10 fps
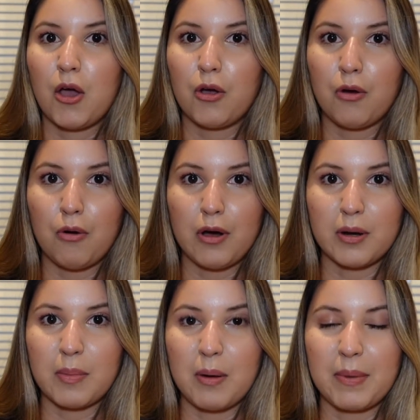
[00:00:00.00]
go on
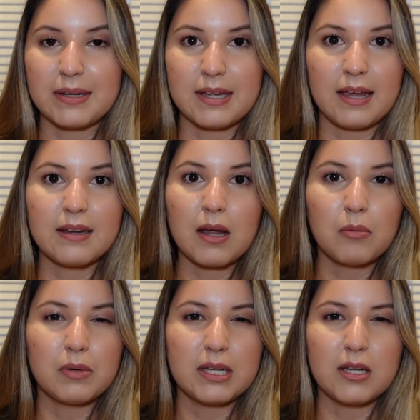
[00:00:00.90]
about my day, not
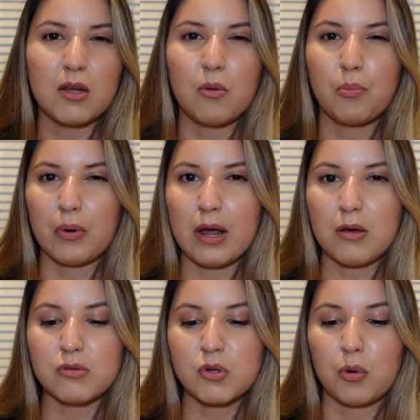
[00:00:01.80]
really
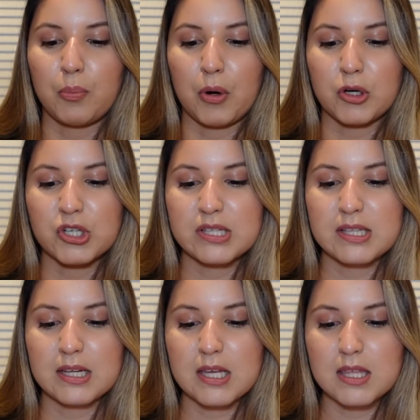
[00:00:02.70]
browse or purchase
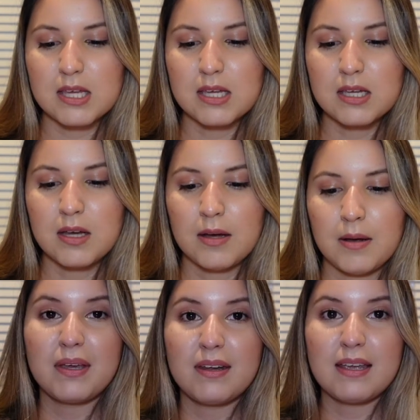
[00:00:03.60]
anything. But